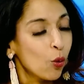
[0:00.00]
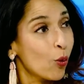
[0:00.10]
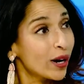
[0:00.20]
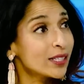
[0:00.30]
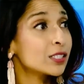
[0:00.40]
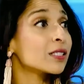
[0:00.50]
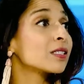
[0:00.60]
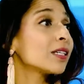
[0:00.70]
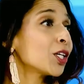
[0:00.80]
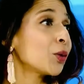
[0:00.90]
One is to
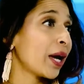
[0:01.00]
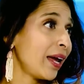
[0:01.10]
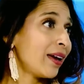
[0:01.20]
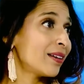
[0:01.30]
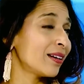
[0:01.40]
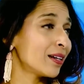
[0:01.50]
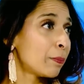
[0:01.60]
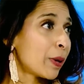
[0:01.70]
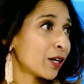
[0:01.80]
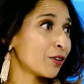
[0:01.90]
stick your hand in a
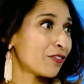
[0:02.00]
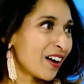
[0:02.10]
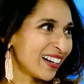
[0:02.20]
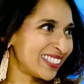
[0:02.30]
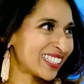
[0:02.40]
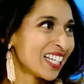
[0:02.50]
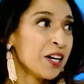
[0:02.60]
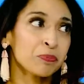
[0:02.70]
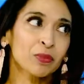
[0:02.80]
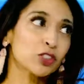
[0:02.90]
bucket of ice
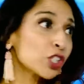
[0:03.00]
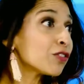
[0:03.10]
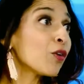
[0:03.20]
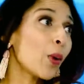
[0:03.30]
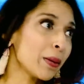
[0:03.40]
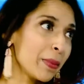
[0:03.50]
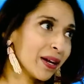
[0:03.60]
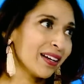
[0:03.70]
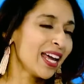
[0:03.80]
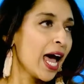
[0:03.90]
just for one
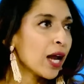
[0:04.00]
minute.